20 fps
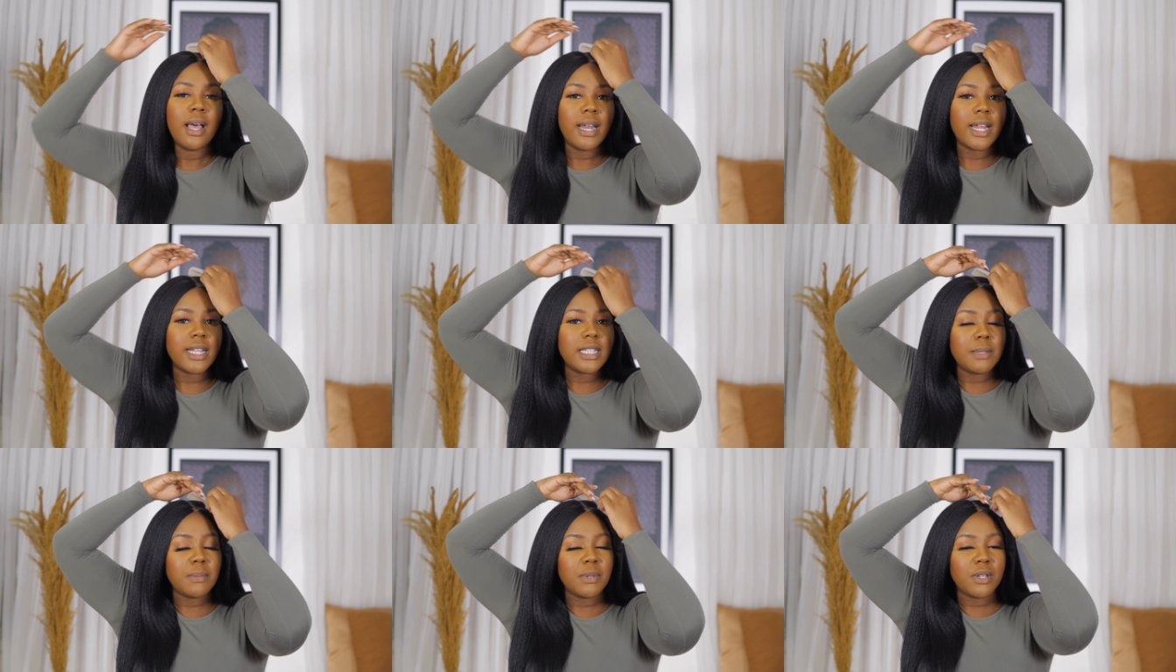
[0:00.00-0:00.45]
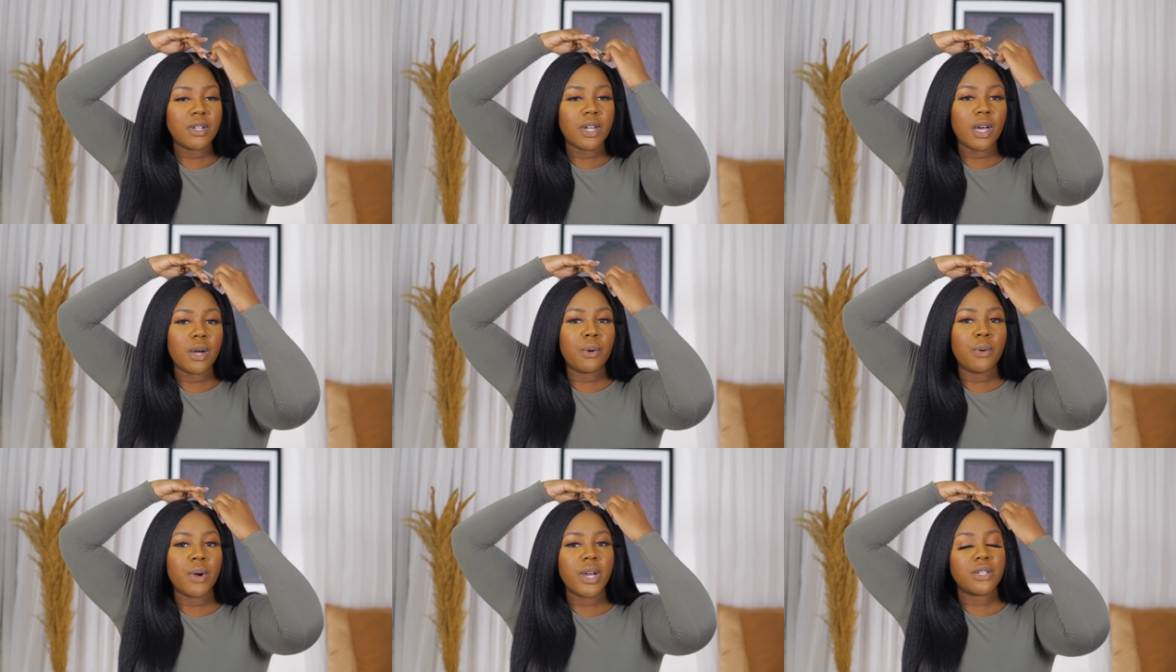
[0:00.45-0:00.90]
letting me know
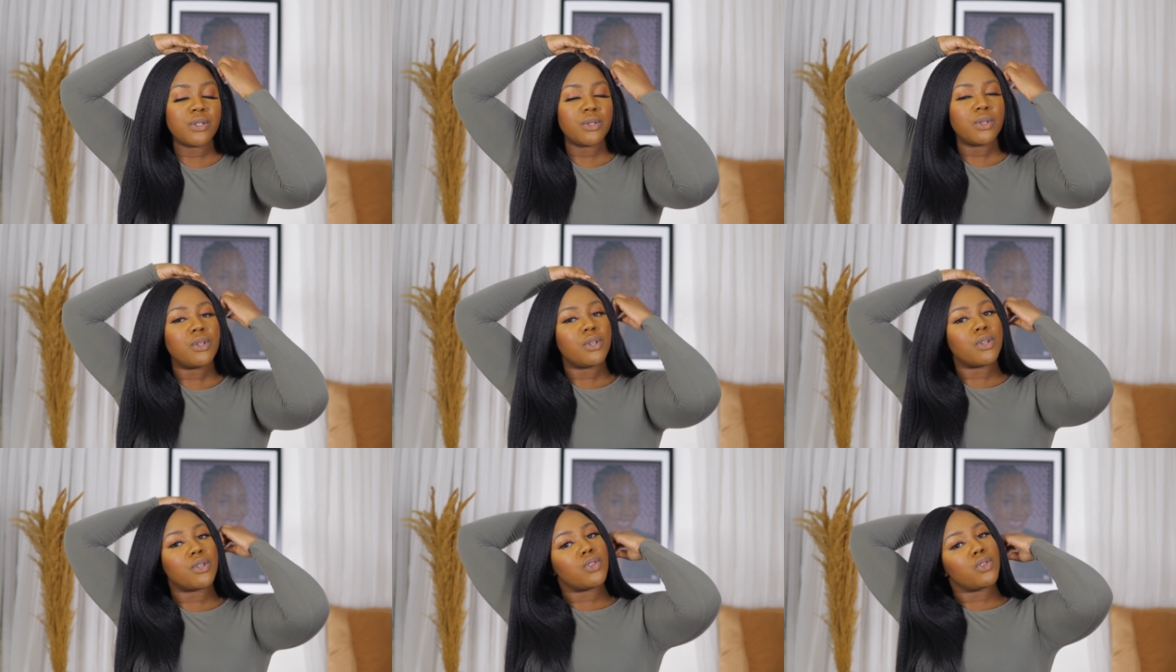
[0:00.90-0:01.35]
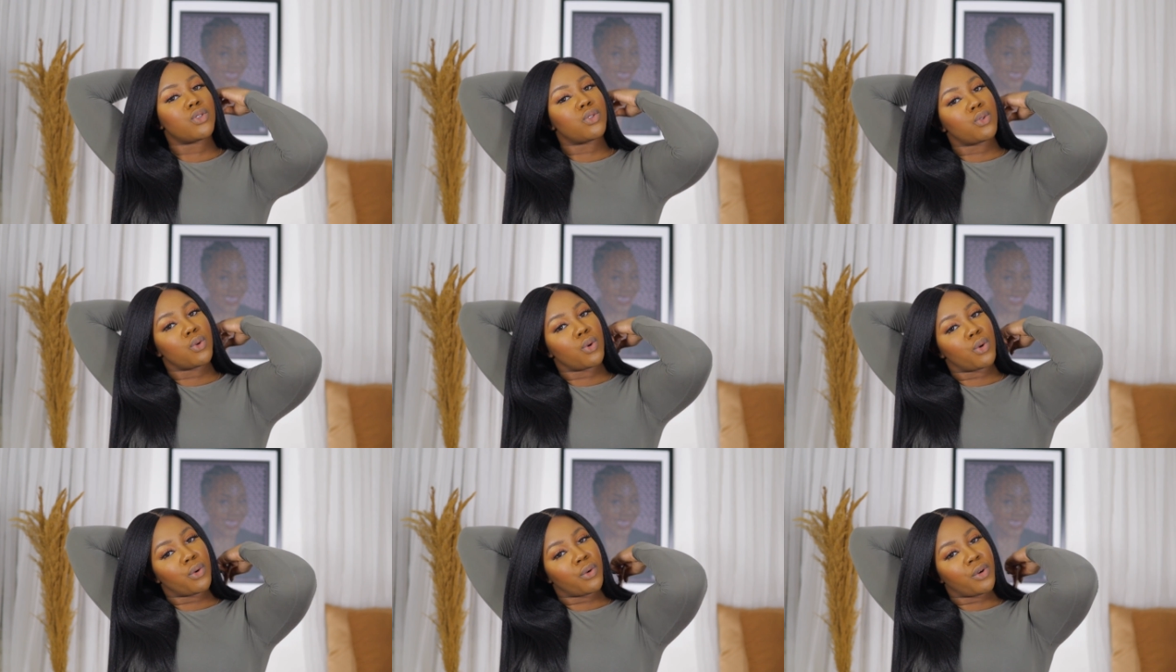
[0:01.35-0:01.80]
that, oh, I saw your
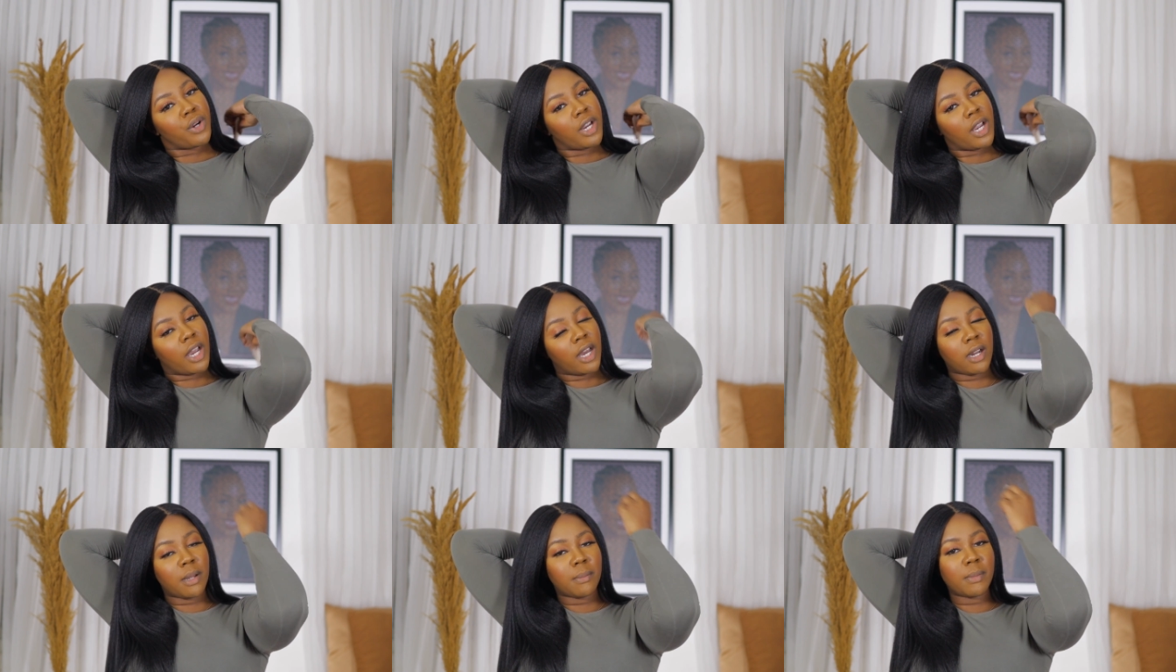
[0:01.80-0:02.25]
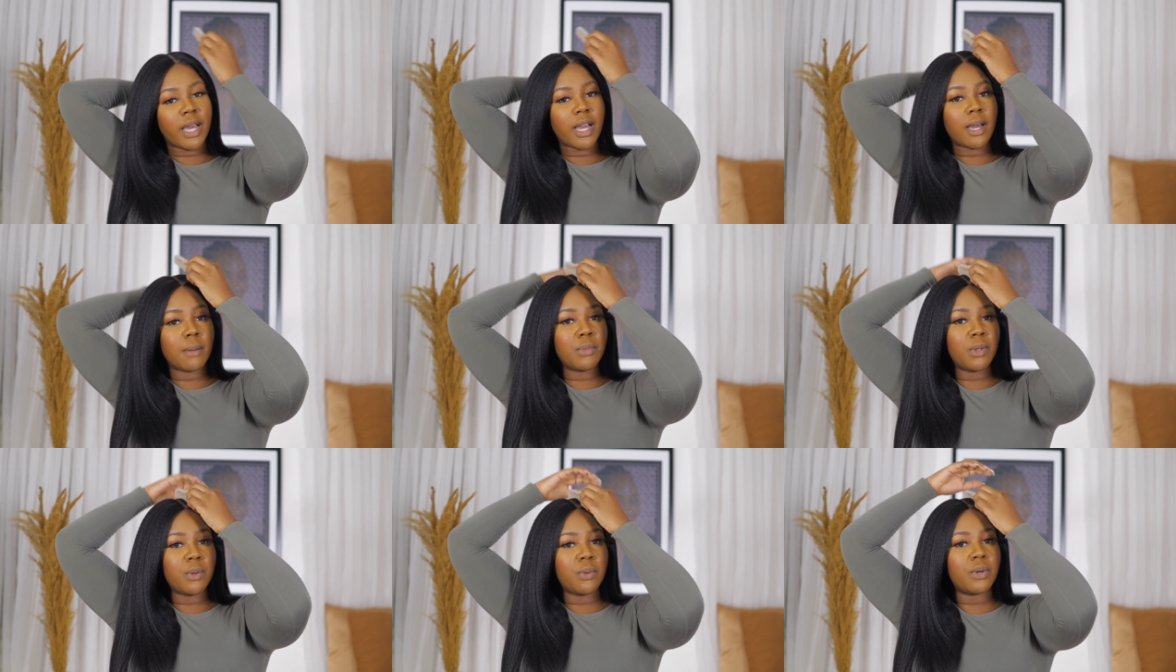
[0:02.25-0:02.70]
story, and I'm like,
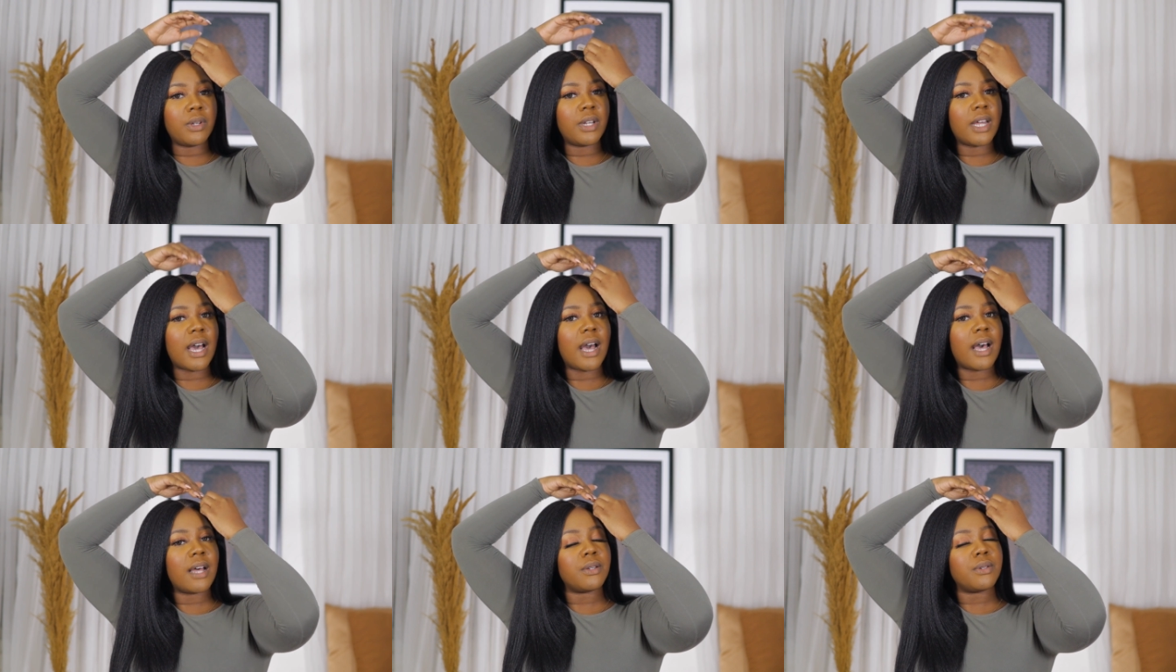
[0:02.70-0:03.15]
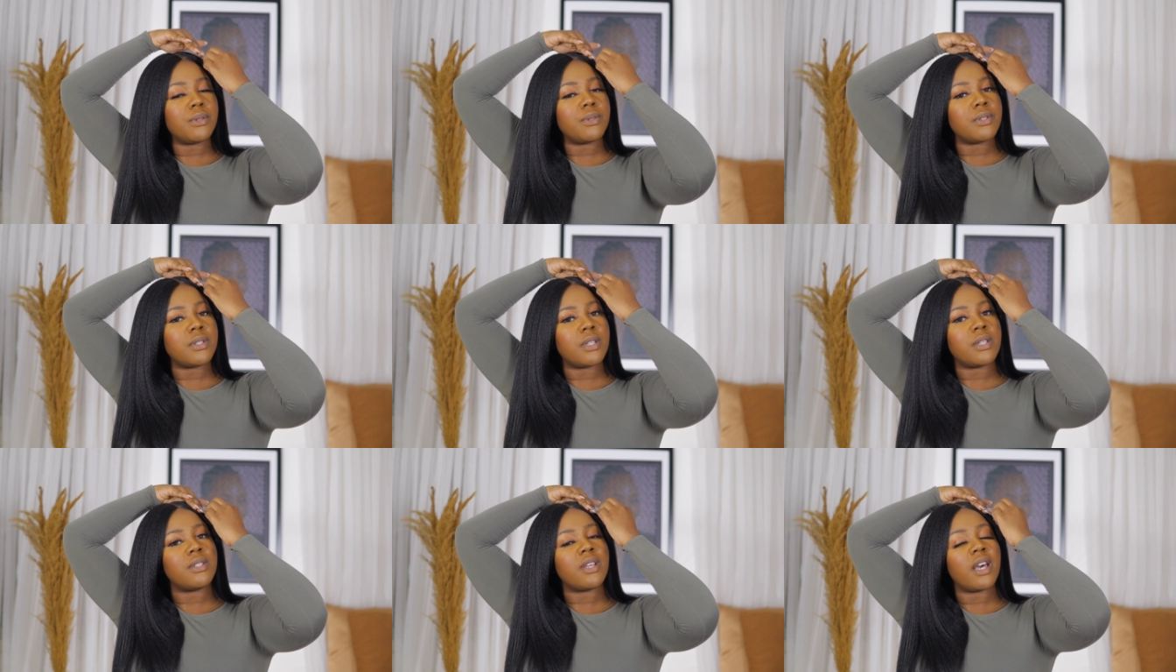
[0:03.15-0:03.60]
I'm the one that
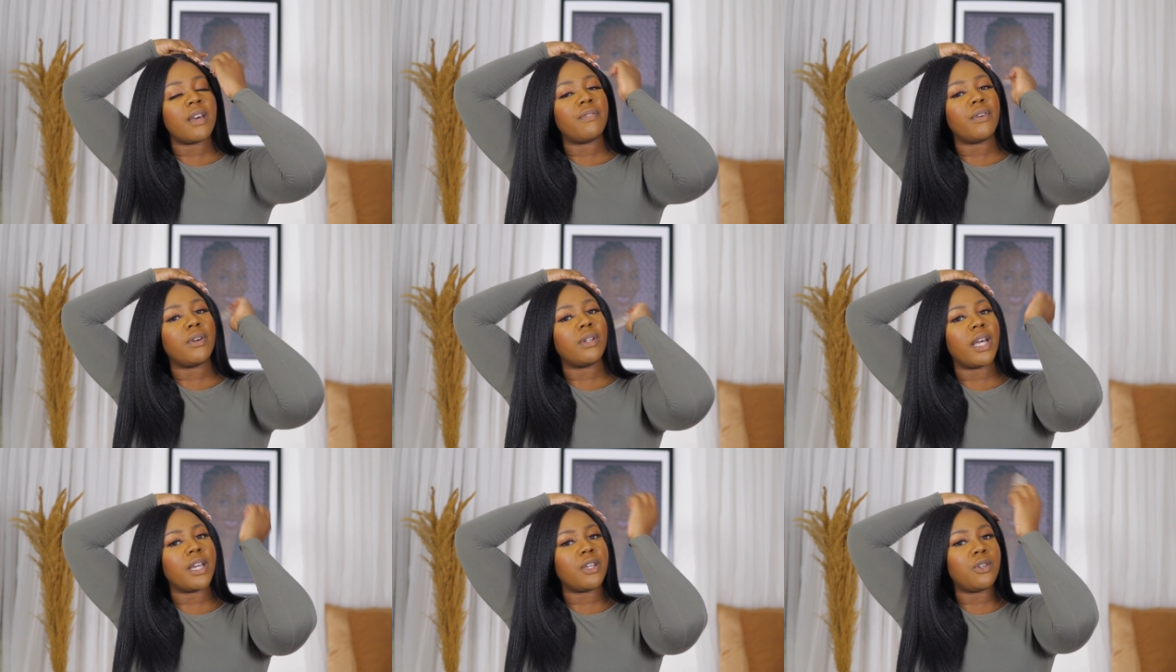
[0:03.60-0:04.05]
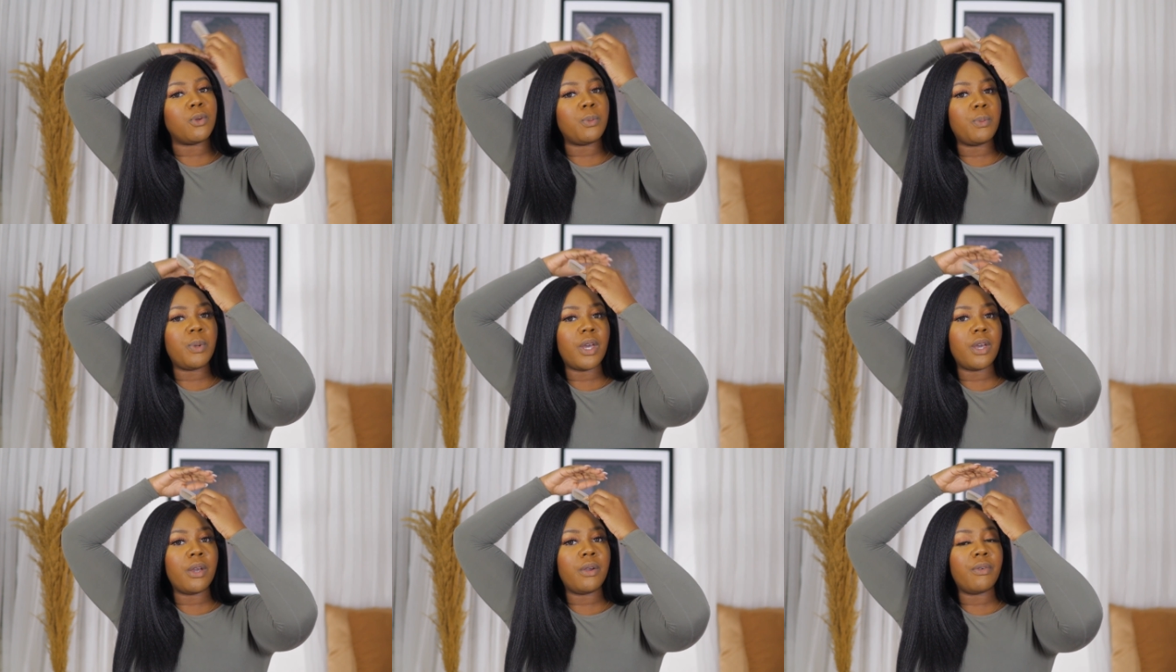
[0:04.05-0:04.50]
handles this. I felt like you'd
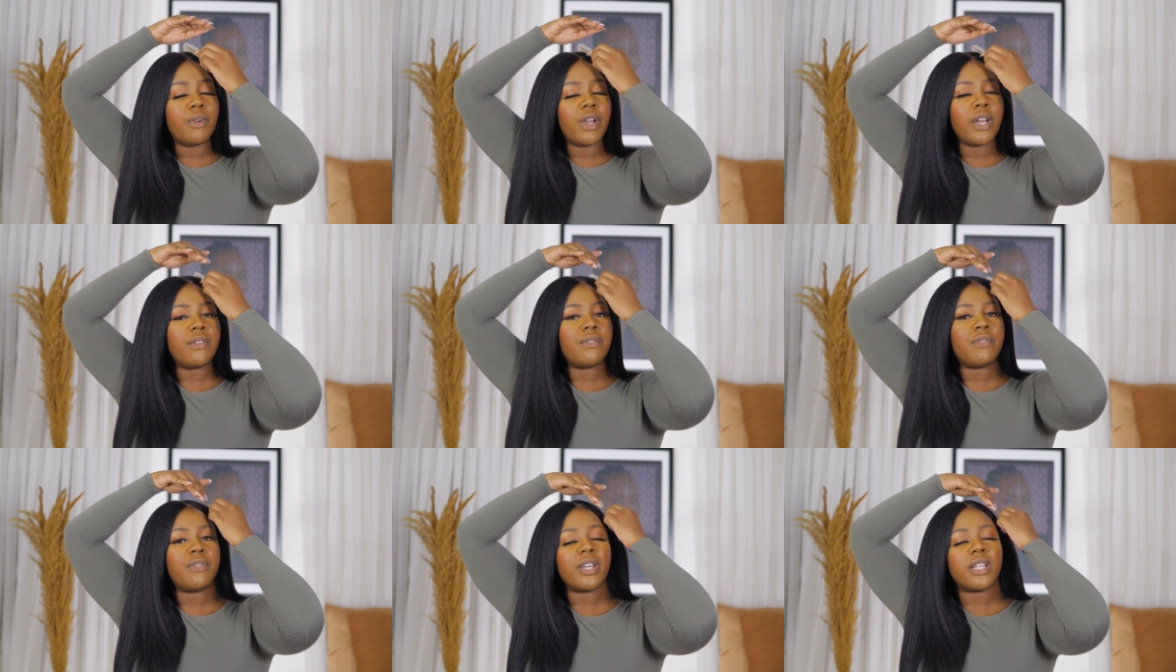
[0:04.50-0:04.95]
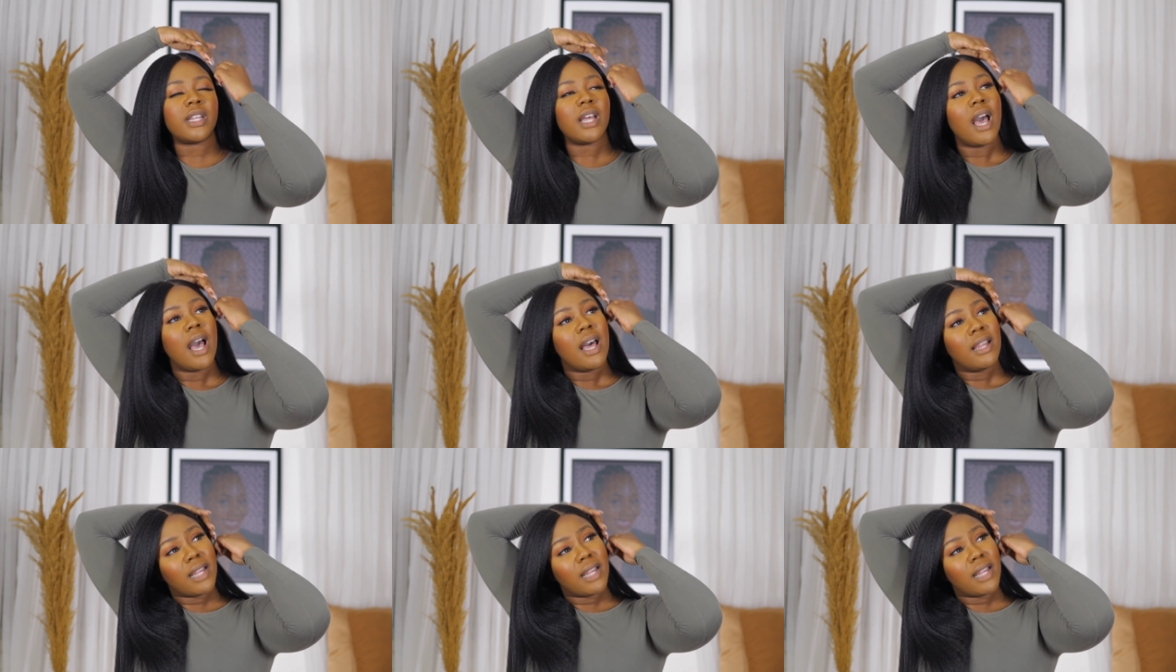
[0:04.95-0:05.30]
be a great fit.